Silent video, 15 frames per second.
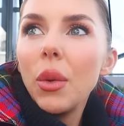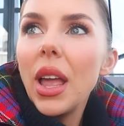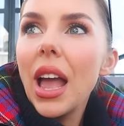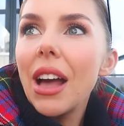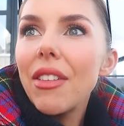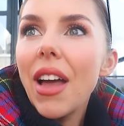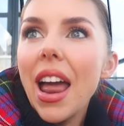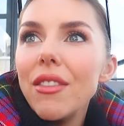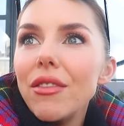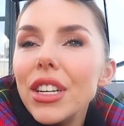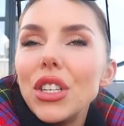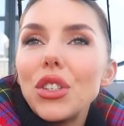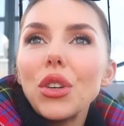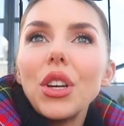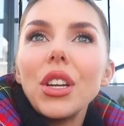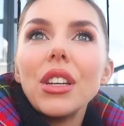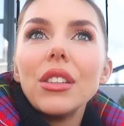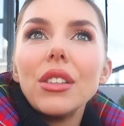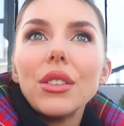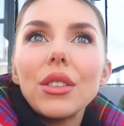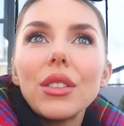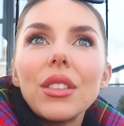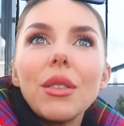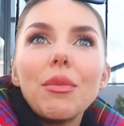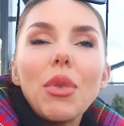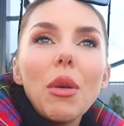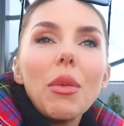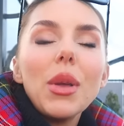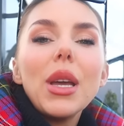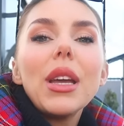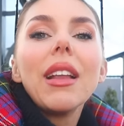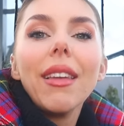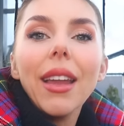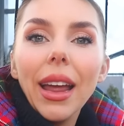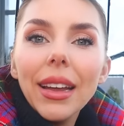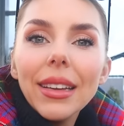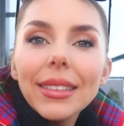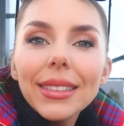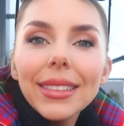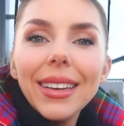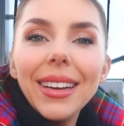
We have Henry joining us, probably late.